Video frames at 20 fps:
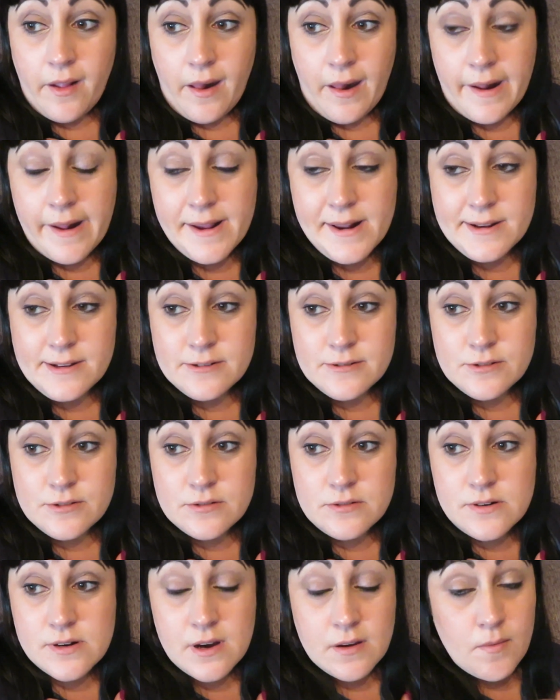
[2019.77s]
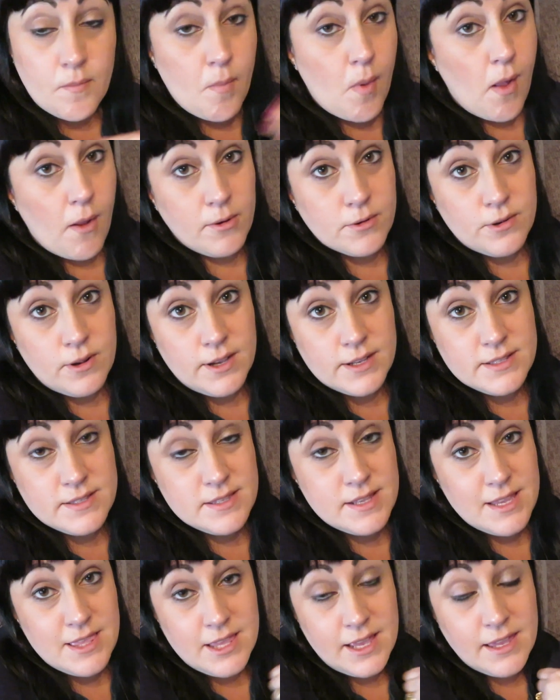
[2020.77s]
And I would like to
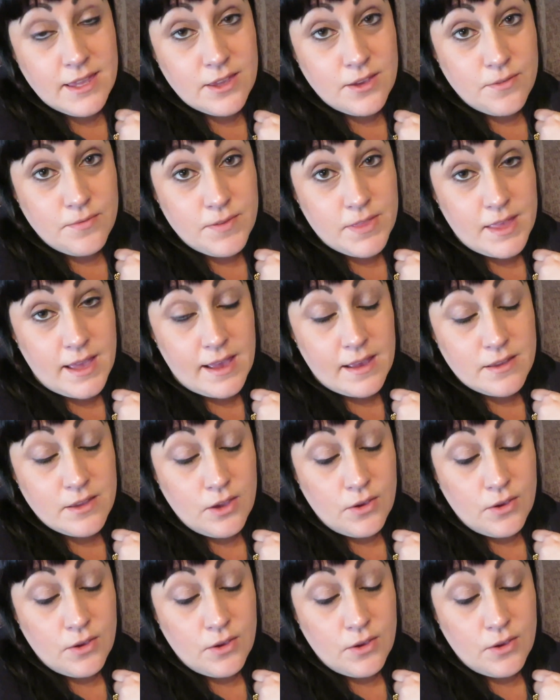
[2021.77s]
say thank you for that.